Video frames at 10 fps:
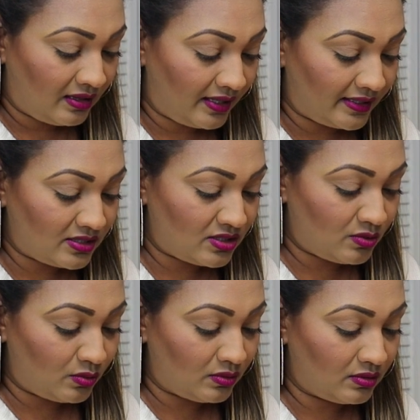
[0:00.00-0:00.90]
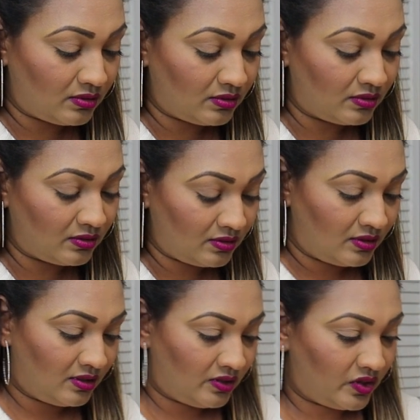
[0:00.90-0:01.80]
like so.
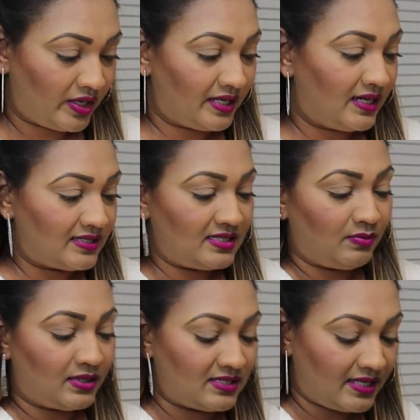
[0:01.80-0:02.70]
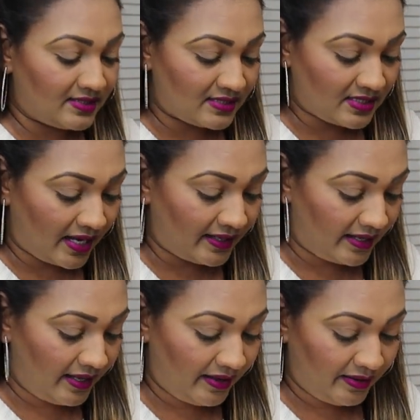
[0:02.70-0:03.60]
Alright, let's see what's inside
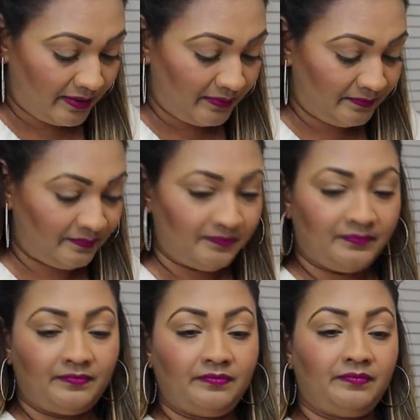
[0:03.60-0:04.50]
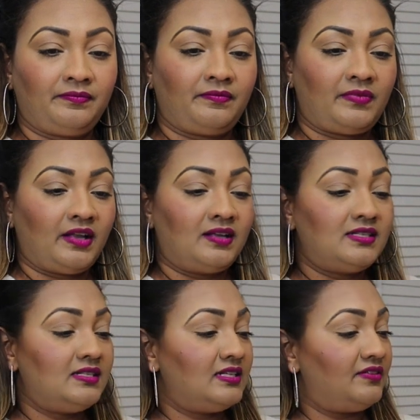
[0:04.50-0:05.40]
here.
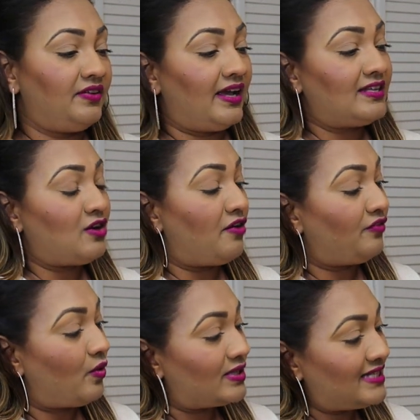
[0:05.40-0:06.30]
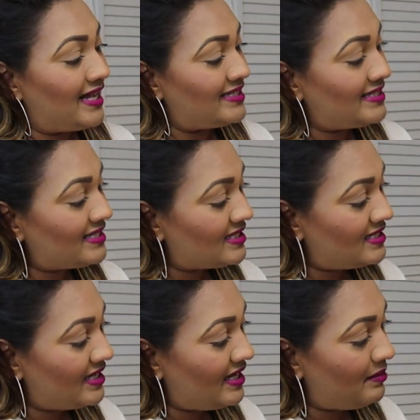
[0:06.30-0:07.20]
Certificate of
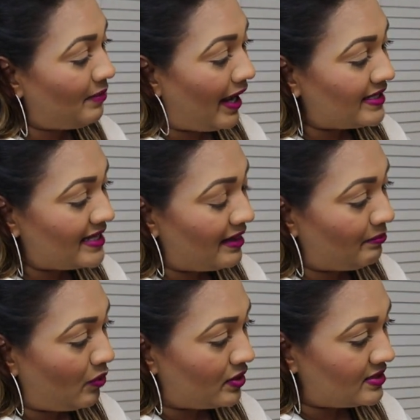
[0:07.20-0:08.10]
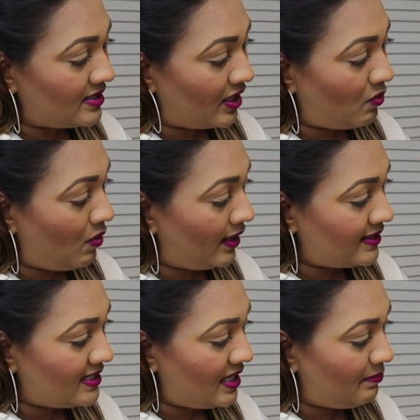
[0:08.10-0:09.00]
Authenticity by Del Monte
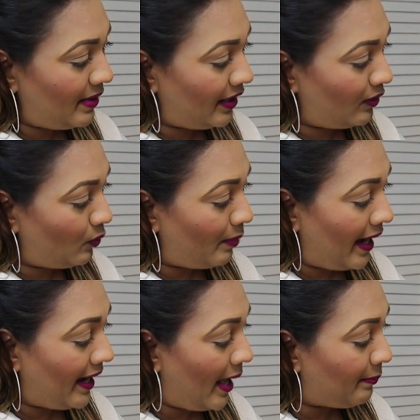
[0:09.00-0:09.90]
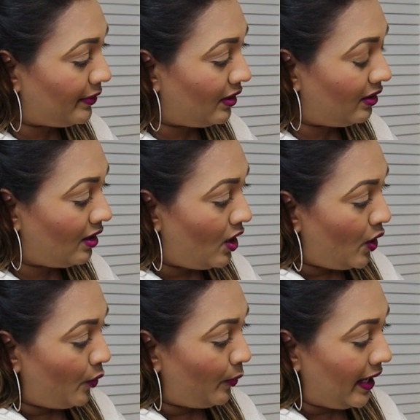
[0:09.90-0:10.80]
Quality Pink Glow Pineapple.
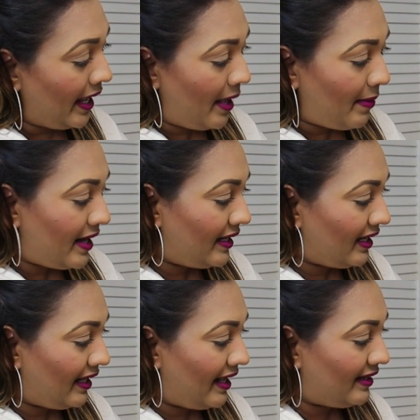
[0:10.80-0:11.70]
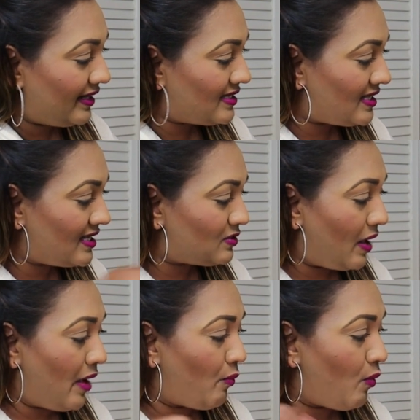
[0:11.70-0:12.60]
We hereby declare this is
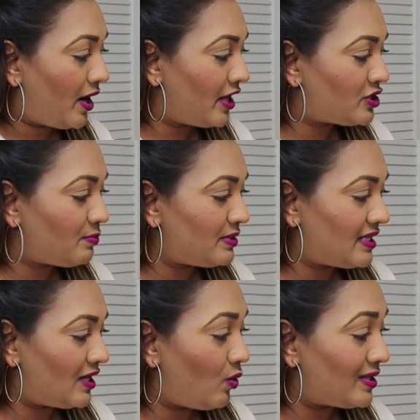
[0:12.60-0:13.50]
a 100%